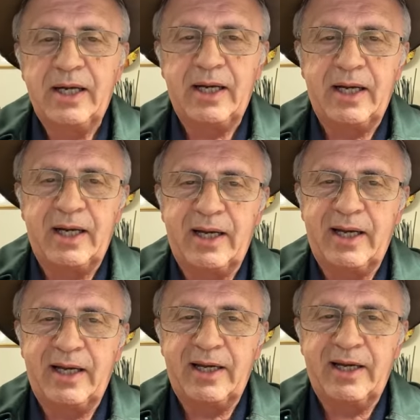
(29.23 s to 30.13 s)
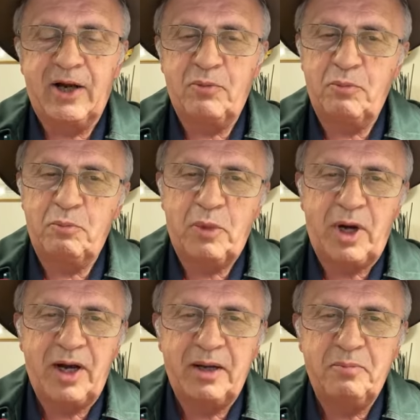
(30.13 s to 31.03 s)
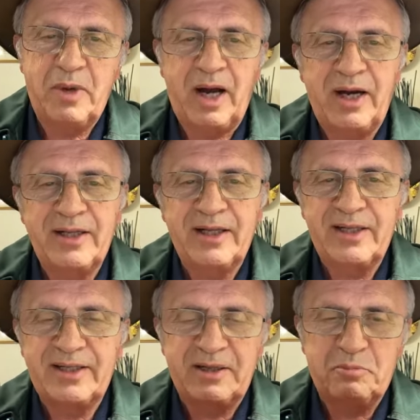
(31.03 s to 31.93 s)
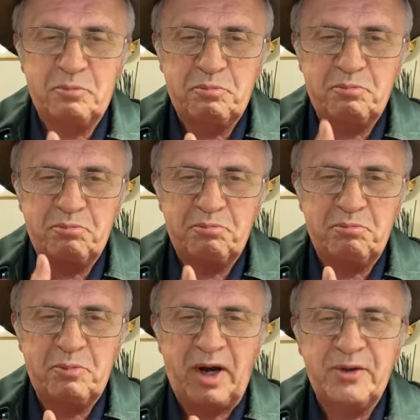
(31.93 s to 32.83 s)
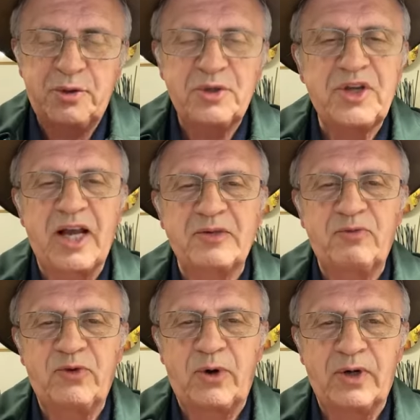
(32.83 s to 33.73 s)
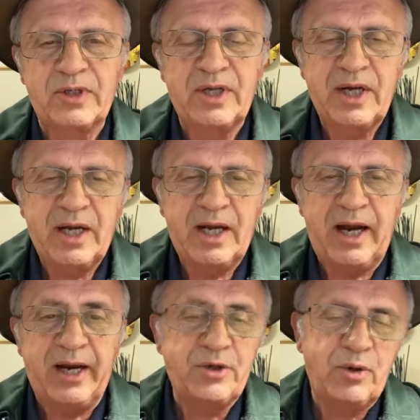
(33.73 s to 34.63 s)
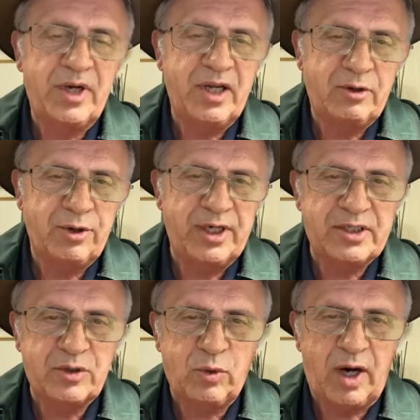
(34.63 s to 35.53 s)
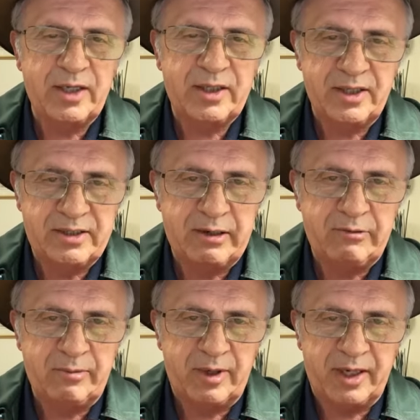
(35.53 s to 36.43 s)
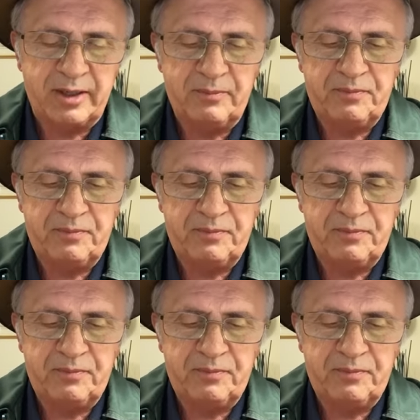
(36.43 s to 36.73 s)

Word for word: you know, my mind and my enthusiasm for it has already increased quite considerably.